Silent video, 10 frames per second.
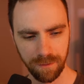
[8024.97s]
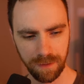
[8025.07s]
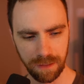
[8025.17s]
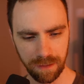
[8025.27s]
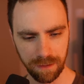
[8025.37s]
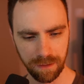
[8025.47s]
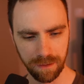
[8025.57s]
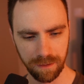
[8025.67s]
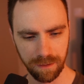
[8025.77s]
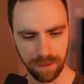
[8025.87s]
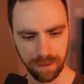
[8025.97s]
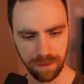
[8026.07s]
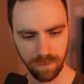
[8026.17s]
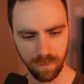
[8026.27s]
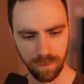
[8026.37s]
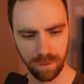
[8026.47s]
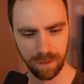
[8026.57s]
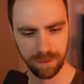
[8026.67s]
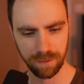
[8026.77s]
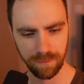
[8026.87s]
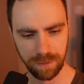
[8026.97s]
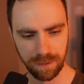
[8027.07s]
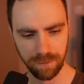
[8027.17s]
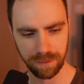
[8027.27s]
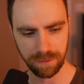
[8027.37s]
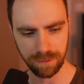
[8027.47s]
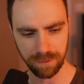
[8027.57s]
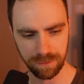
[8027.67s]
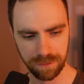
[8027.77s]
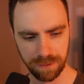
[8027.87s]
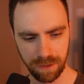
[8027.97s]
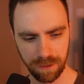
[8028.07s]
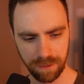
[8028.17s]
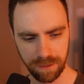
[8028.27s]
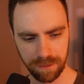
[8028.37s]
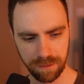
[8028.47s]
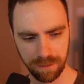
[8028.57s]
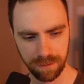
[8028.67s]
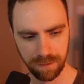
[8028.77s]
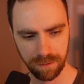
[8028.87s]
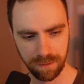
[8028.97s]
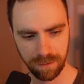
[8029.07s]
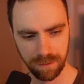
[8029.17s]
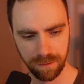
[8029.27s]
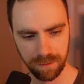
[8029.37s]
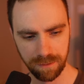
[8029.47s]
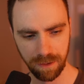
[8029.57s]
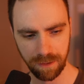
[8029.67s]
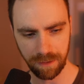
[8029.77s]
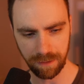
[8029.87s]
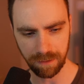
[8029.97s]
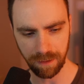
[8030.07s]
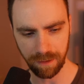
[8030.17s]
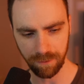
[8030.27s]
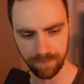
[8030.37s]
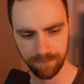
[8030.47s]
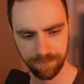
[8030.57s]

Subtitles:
What are we going to? Target a dot out.